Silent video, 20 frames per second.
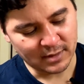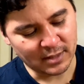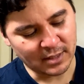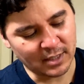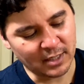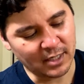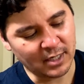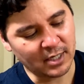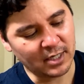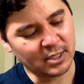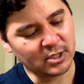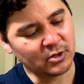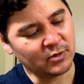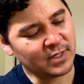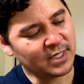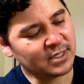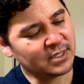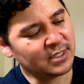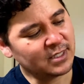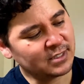And you
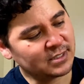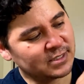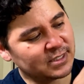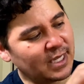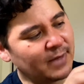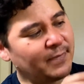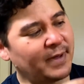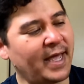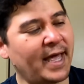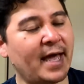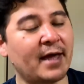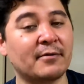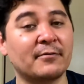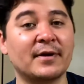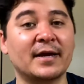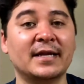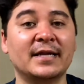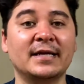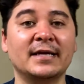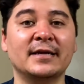get this type of hat
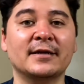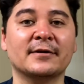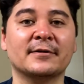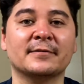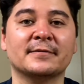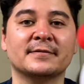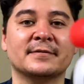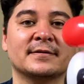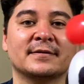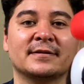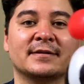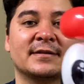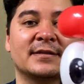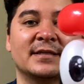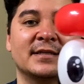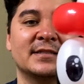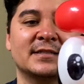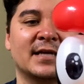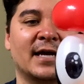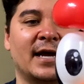right here.
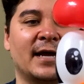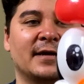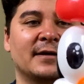This guy.